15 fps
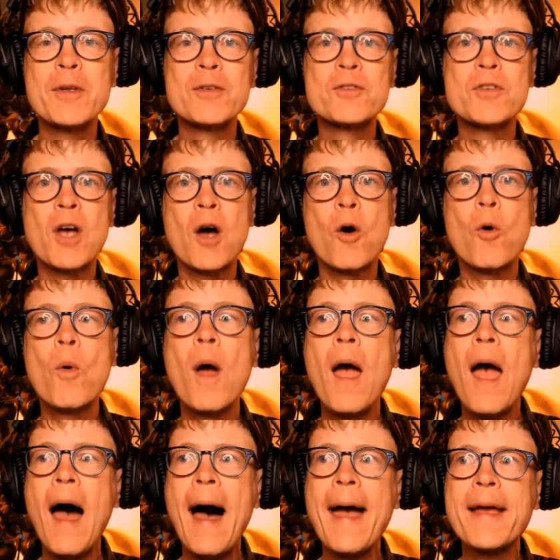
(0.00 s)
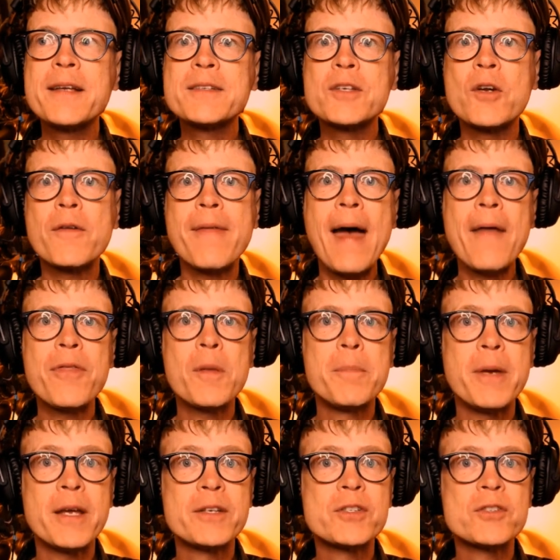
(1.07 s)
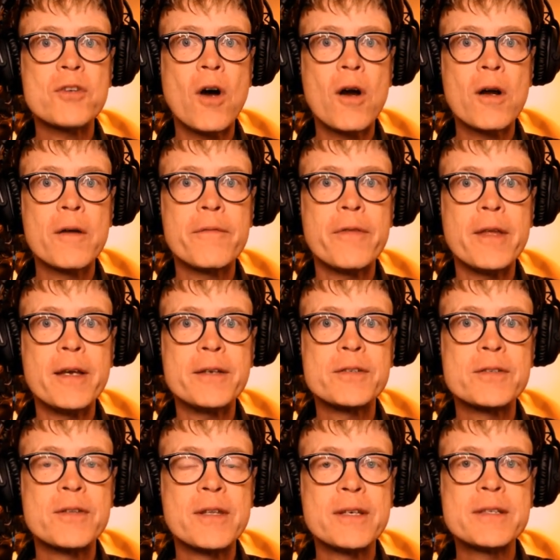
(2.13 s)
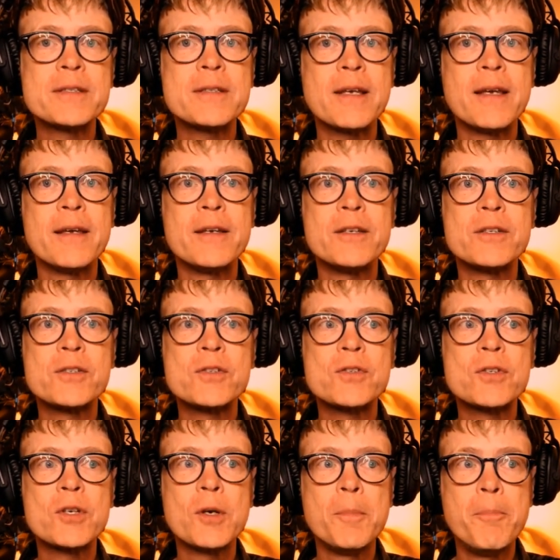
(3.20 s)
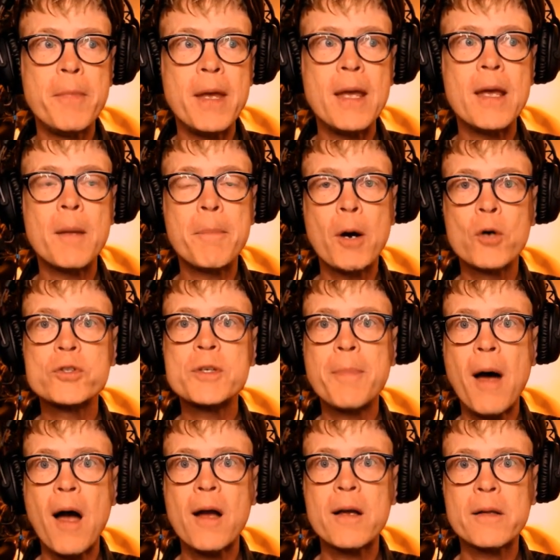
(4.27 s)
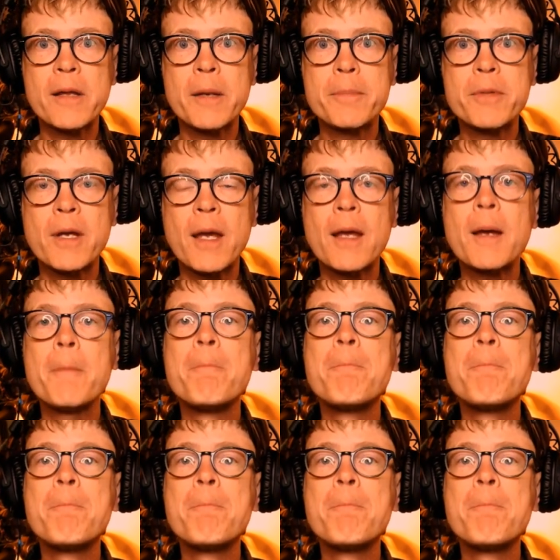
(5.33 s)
So I consider that the big star of this. This is, to me, a post-apocalyptic